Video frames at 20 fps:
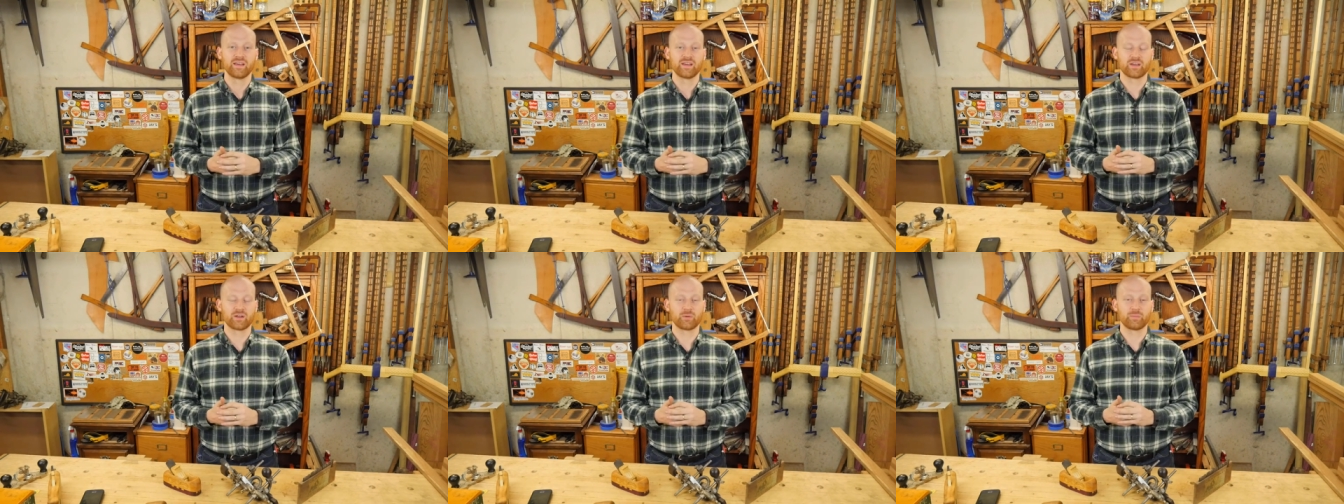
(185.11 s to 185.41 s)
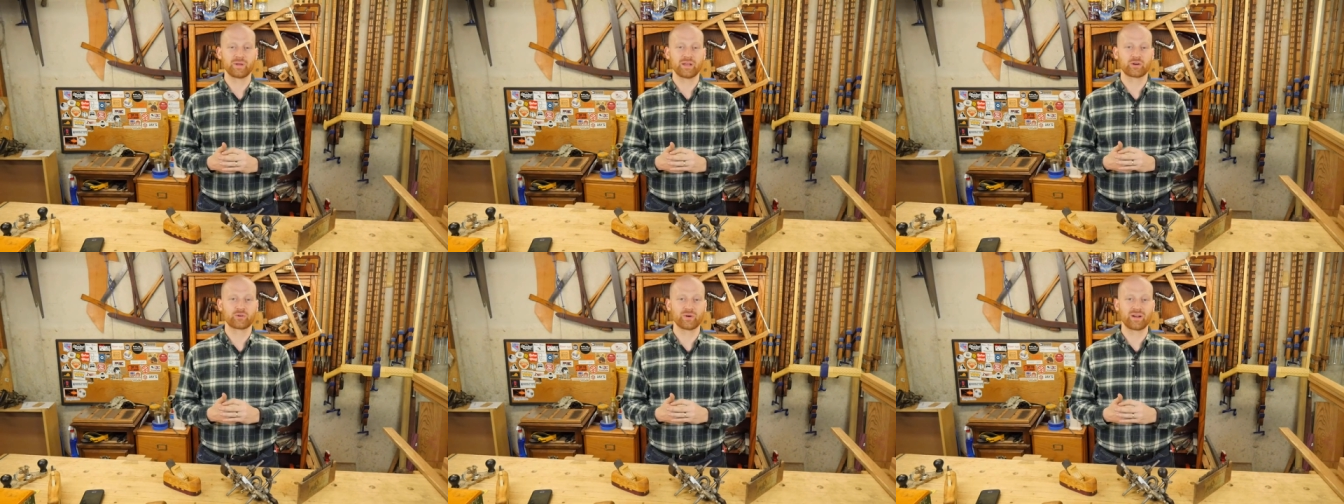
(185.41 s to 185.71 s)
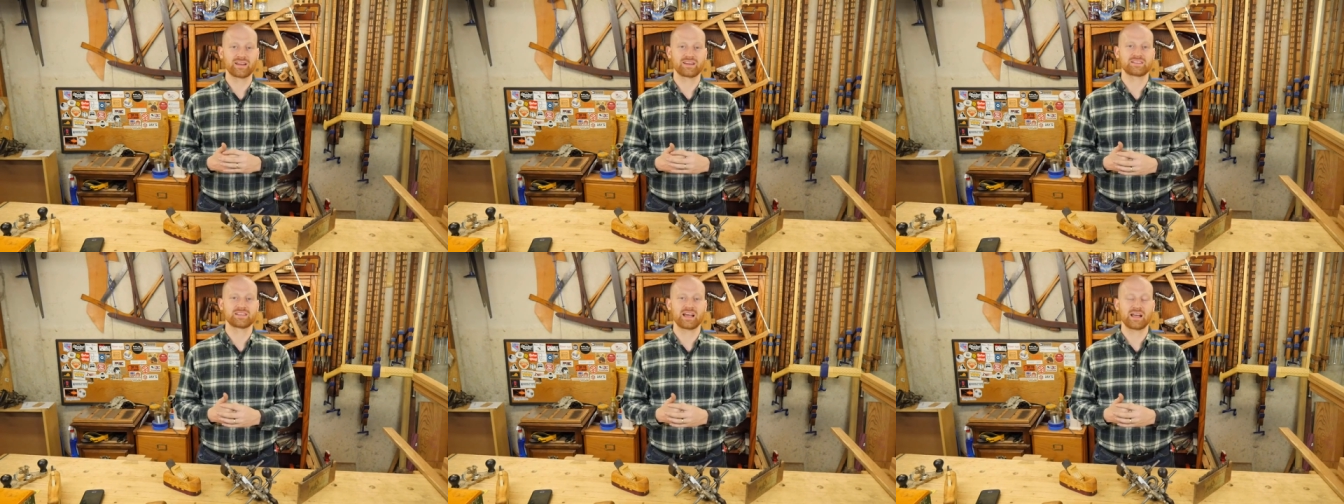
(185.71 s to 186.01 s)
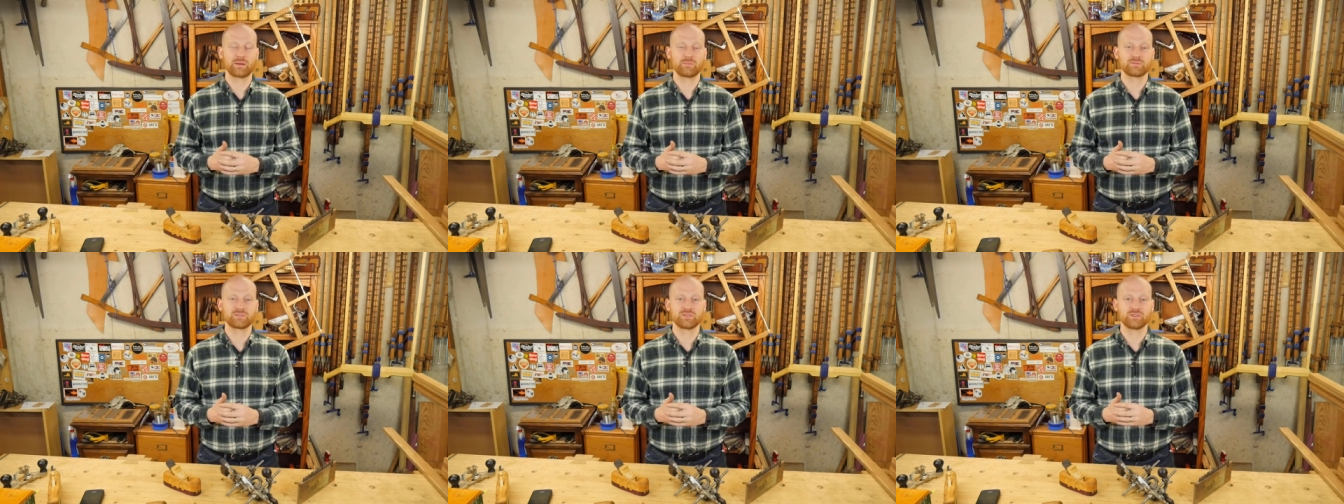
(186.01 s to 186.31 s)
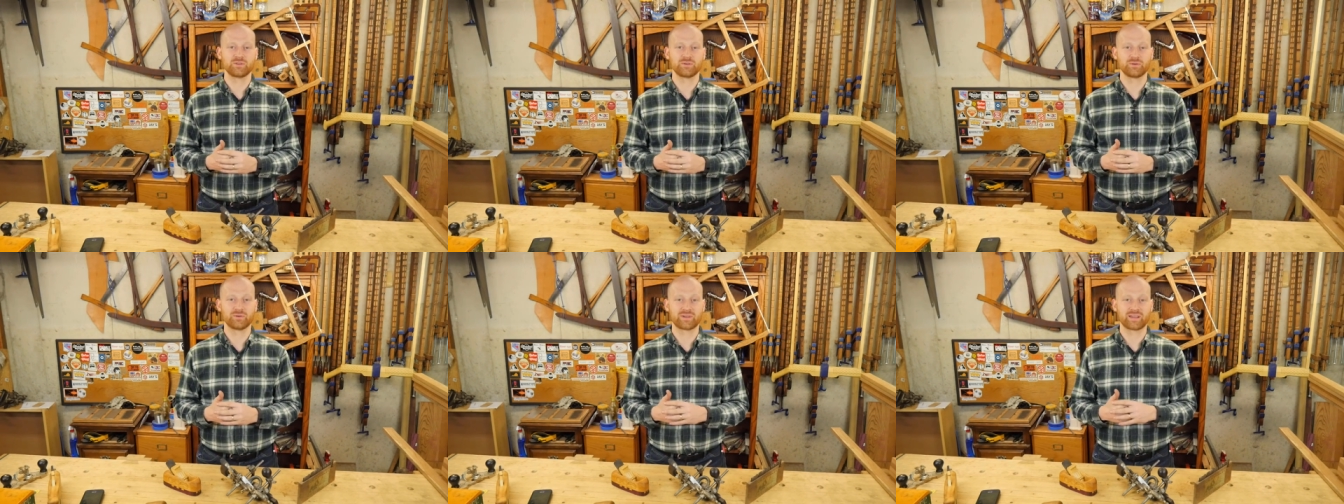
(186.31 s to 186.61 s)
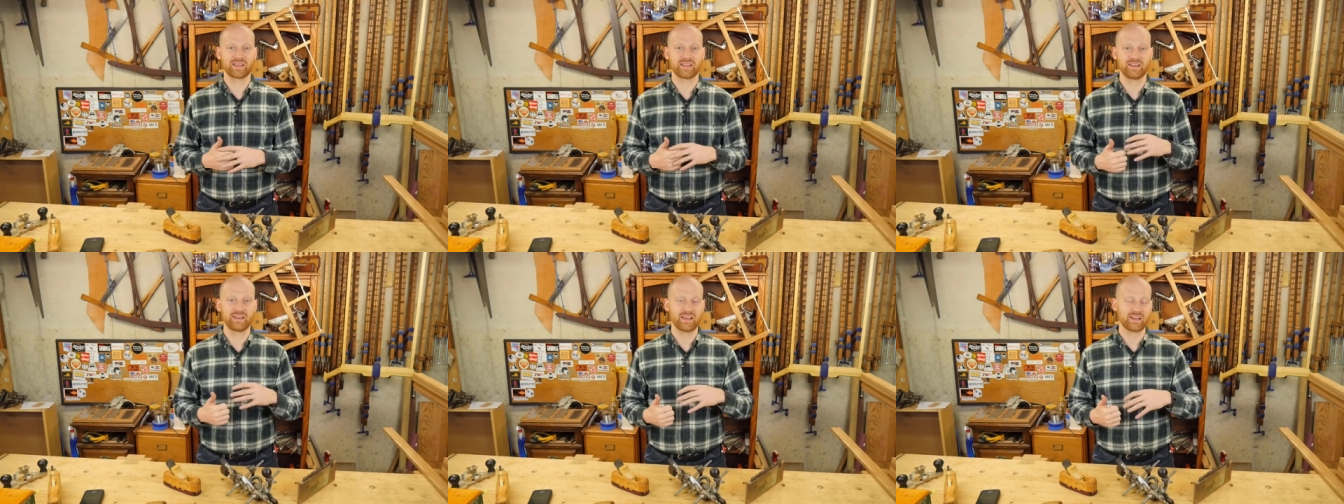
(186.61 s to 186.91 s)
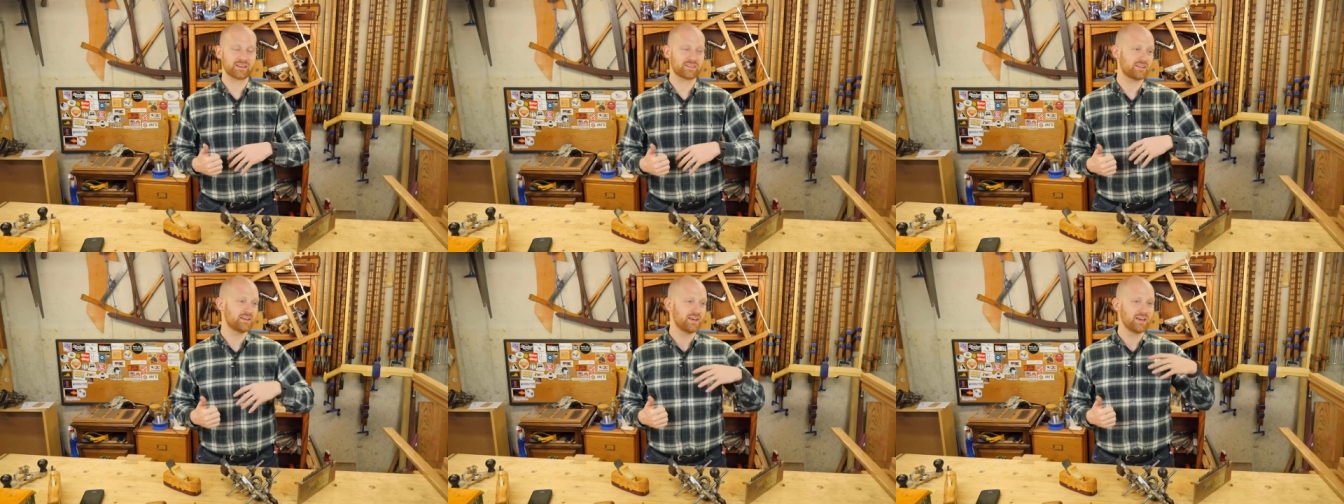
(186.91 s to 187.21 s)
It'll be a great time to
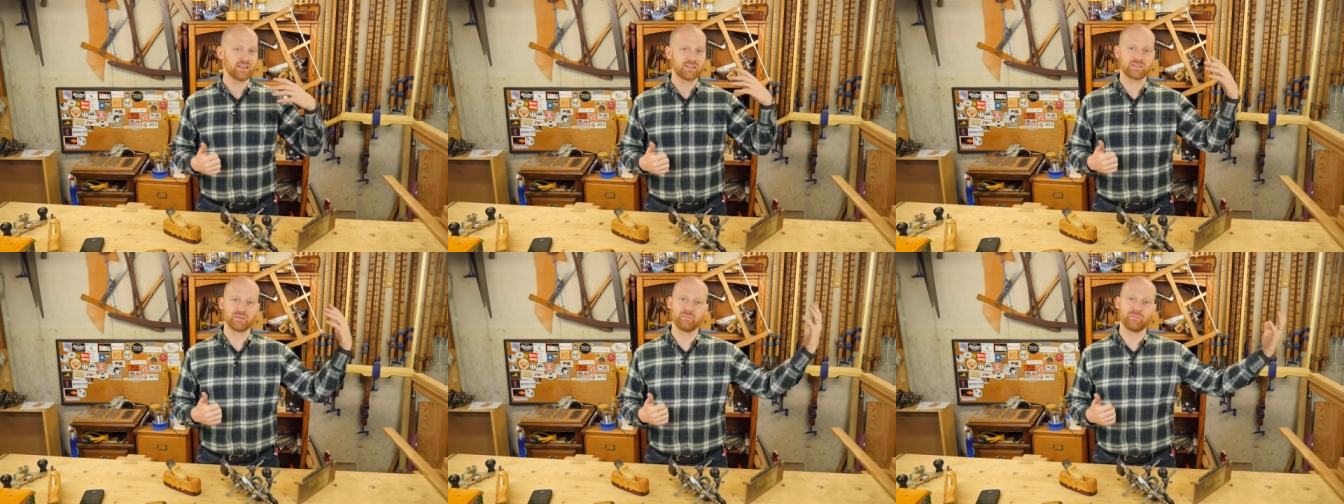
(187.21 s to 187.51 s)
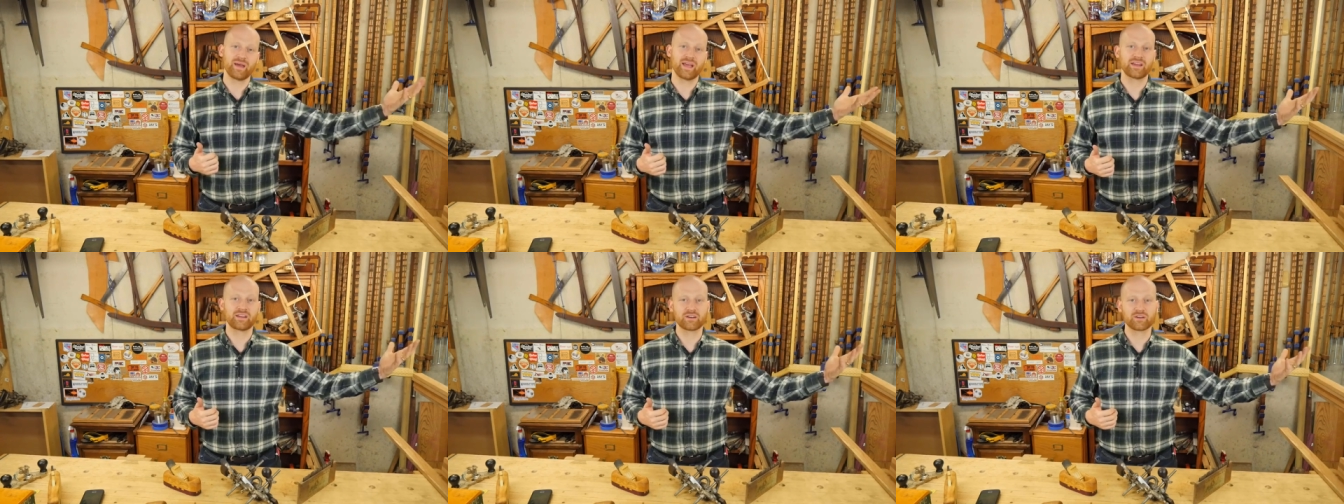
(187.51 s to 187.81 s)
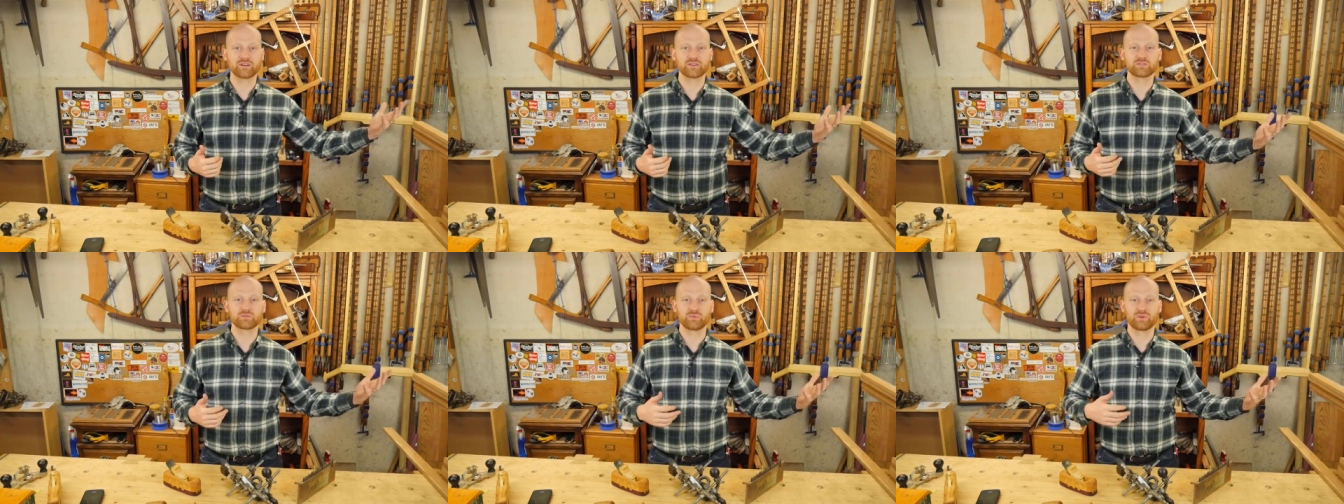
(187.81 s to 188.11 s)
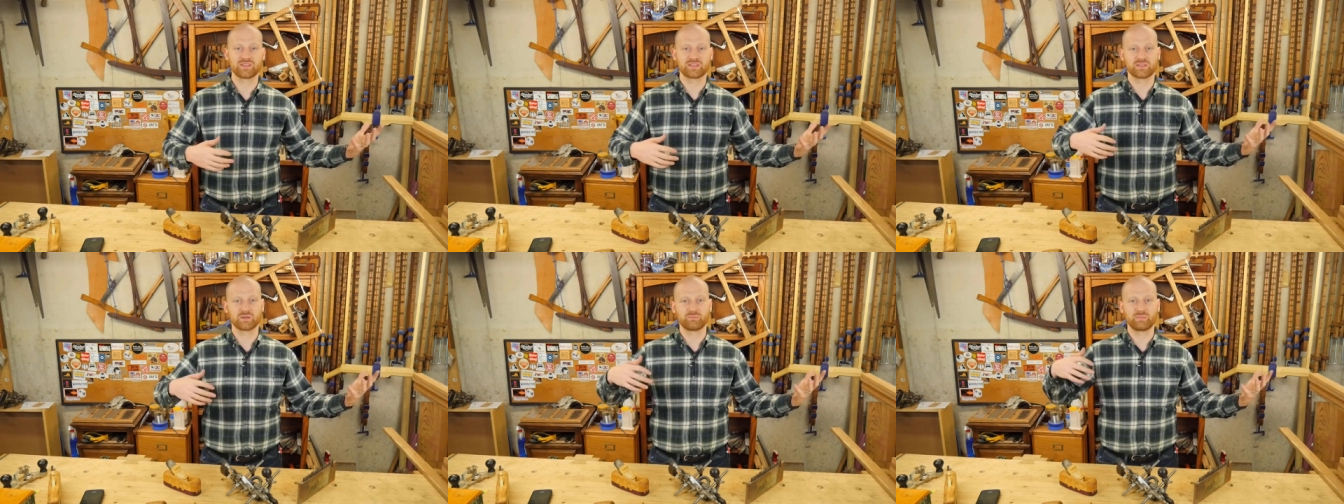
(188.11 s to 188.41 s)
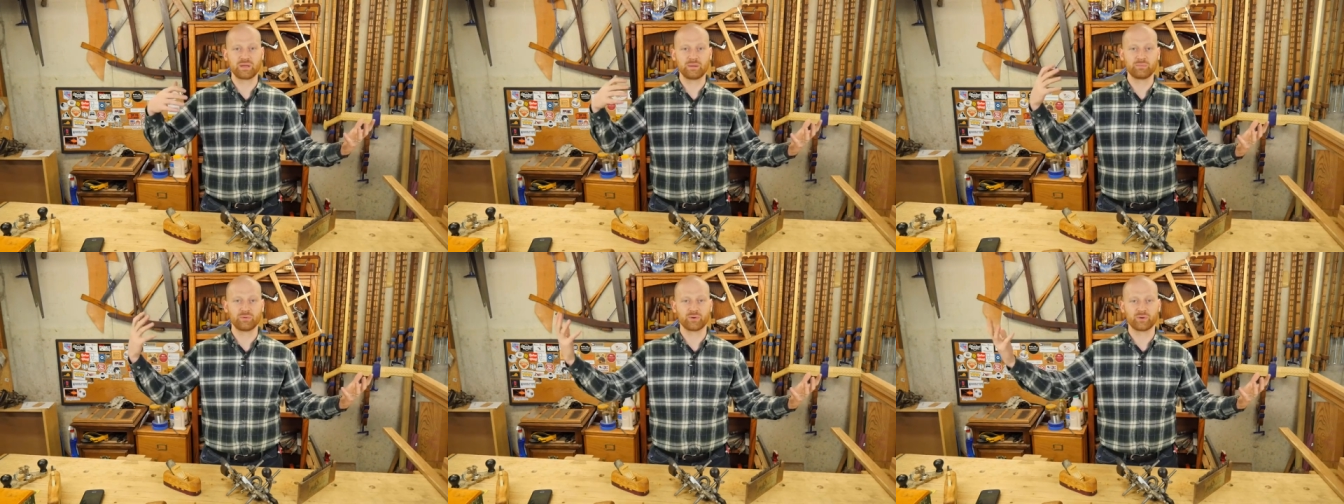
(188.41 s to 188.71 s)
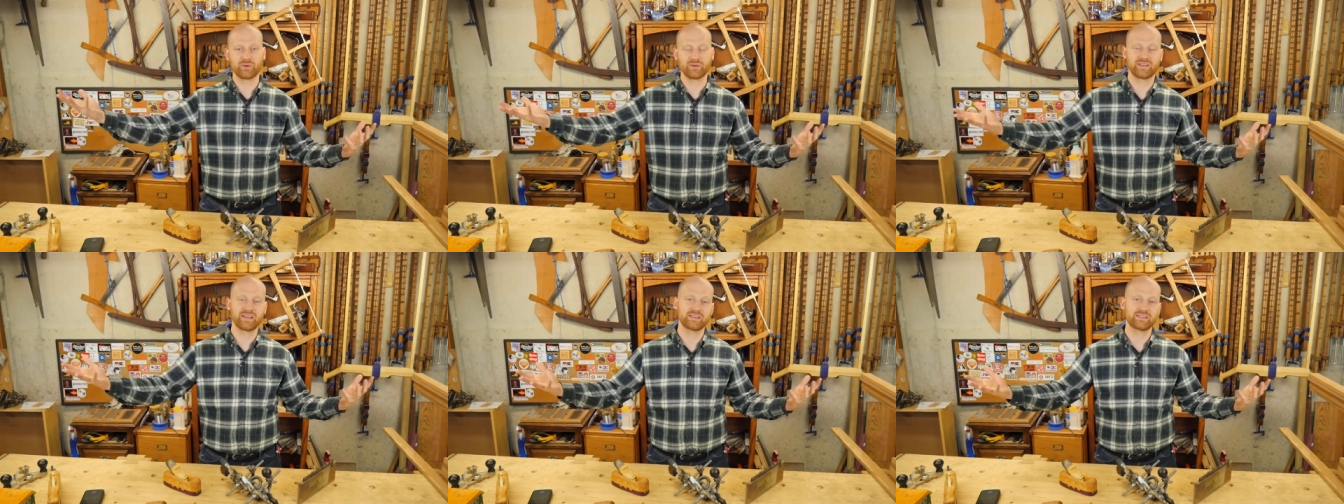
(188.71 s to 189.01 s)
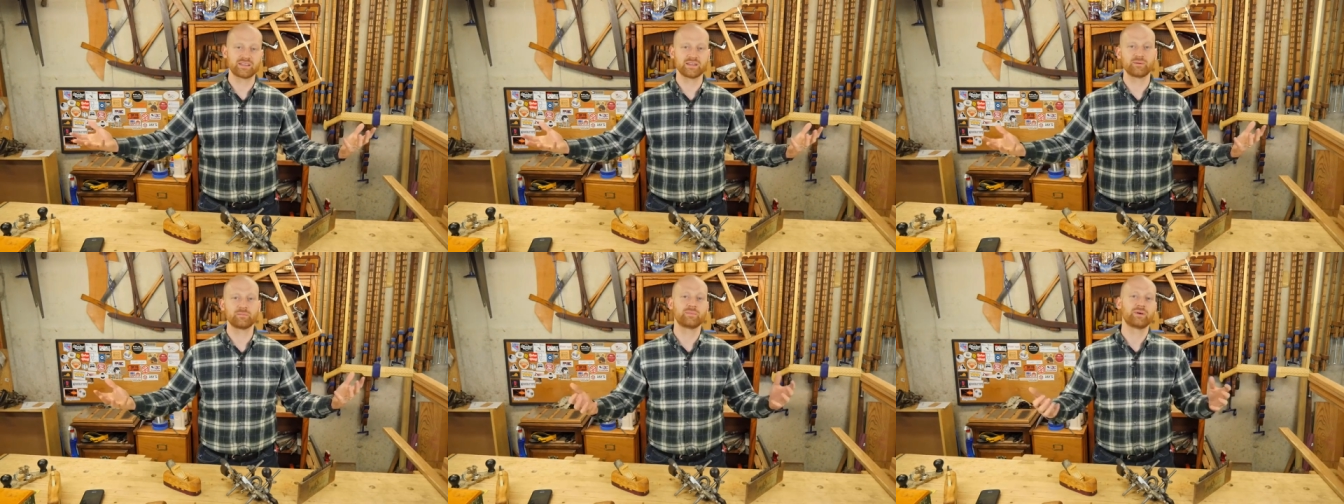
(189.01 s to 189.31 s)
connect the makers with the people who
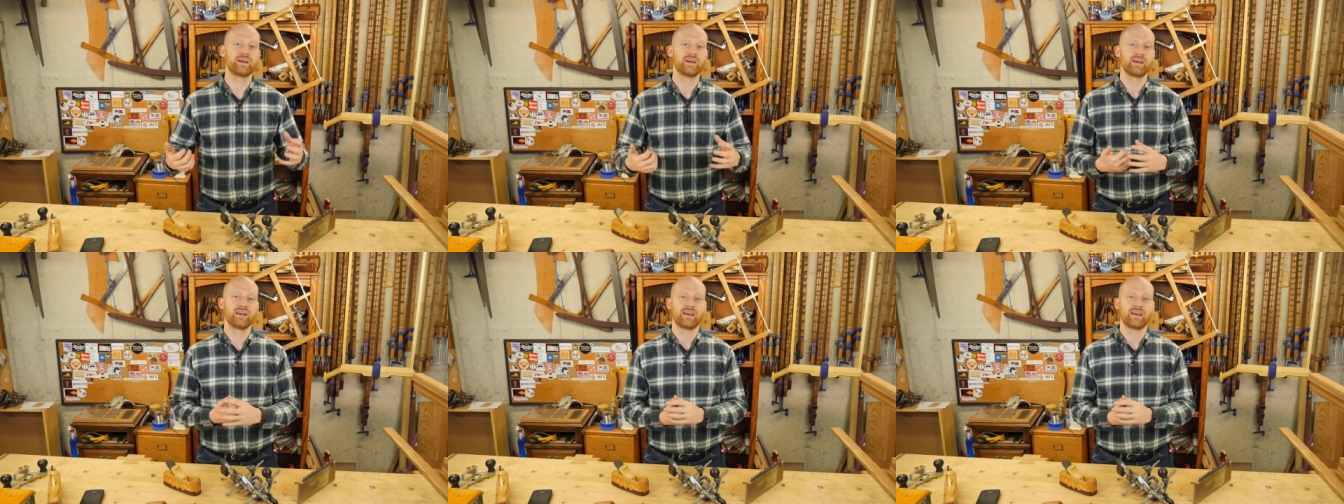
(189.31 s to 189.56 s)
get them